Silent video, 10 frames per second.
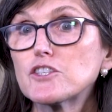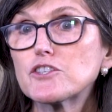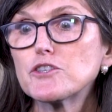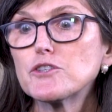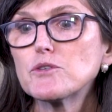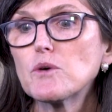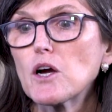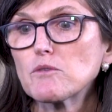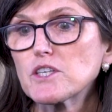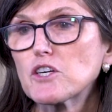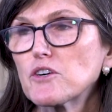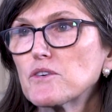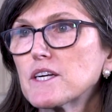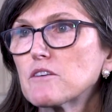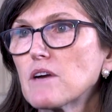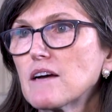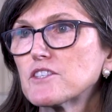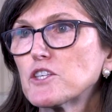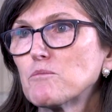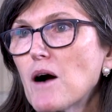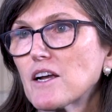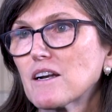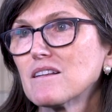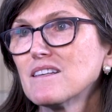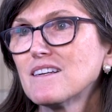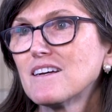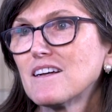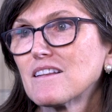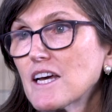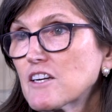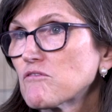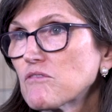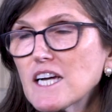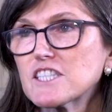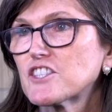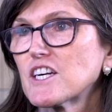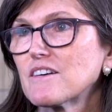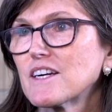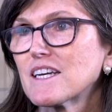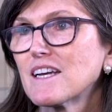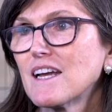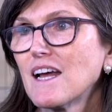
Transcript: to a recurring revenue model like ride sharing.